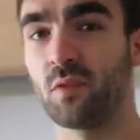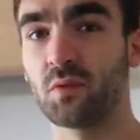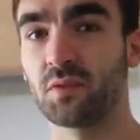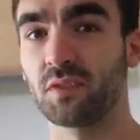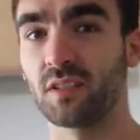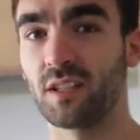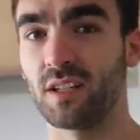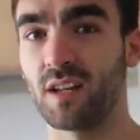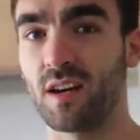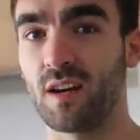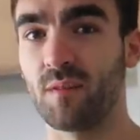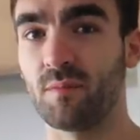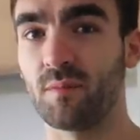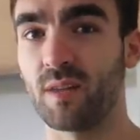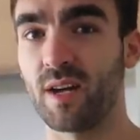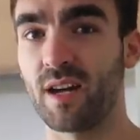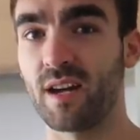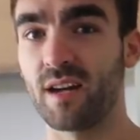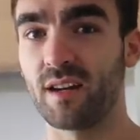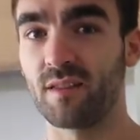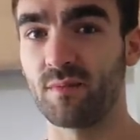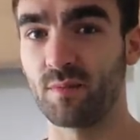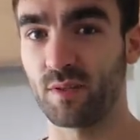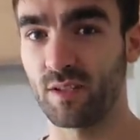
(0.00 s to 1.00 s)
false alarm
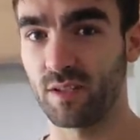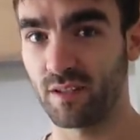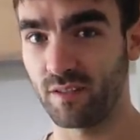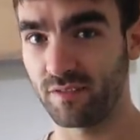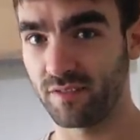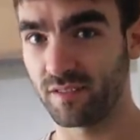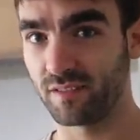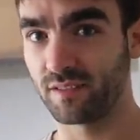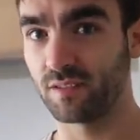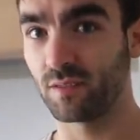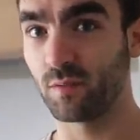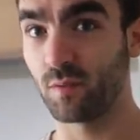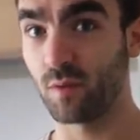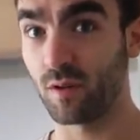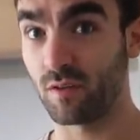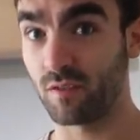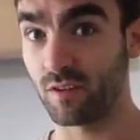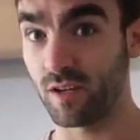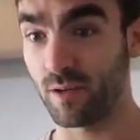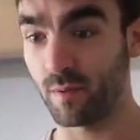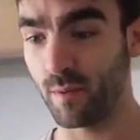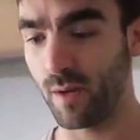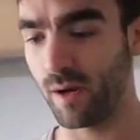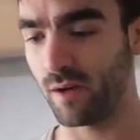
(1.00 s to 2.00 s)
there, but nothing to
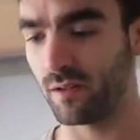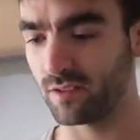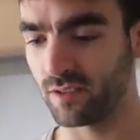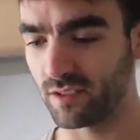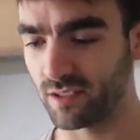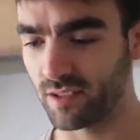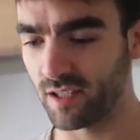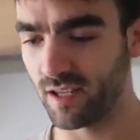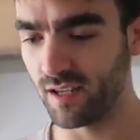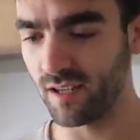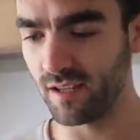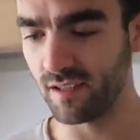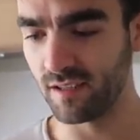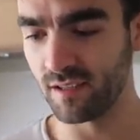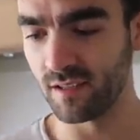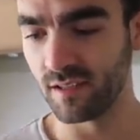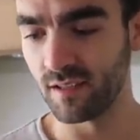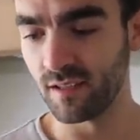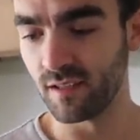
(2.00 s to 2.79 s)
worry about. Okay.